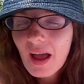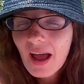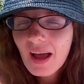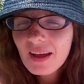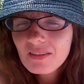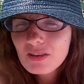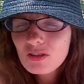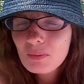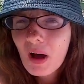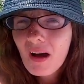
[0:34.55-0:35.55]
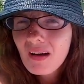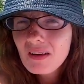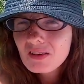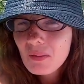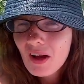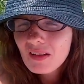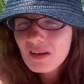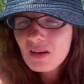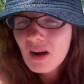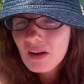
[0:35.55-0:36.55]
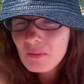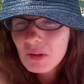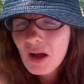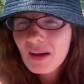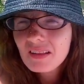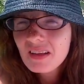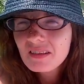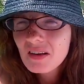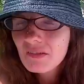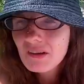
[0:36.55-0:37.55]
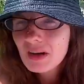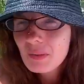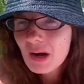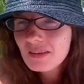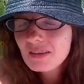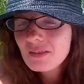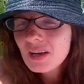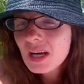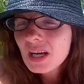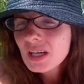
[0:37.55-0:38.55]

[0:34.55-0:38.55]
I have a small, small little garden plot that's not very impressive